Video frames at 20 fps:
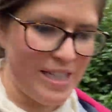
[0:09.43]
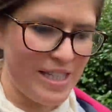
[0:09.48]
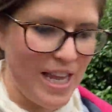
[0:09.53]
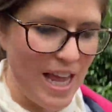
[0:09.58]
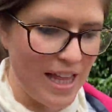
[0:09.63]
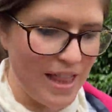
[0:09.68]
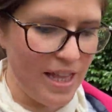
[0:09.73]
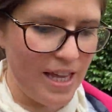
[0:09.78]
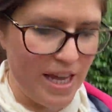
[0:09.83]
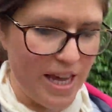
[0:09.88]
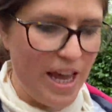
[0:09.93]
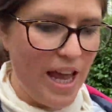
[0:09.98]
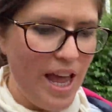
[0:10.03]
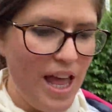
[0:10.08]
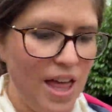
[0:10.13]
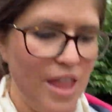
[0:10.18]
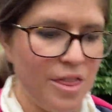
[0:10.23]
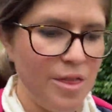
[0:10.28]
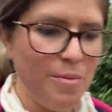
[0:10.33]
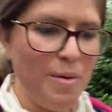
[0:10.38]
slightly,
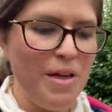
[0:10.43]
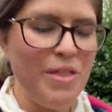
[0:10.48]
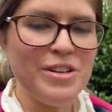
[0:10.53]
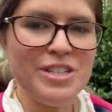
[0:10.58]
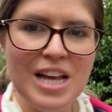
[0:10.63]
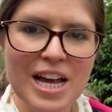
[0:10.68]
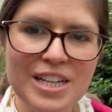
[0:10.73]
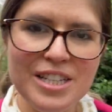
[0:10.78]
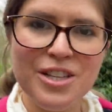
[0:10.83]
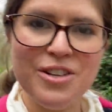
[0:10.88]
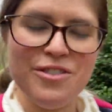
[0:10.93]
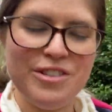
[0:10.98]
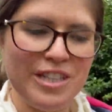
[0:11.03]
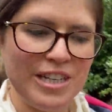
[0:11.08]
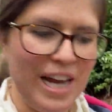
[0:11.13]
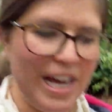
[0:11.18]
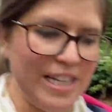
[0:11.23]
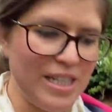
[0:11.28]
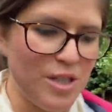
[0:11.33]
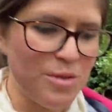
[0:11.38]
the weather's actually really
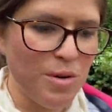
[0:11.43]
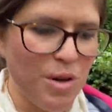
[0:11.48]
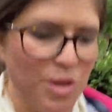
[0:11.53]
nice. It's one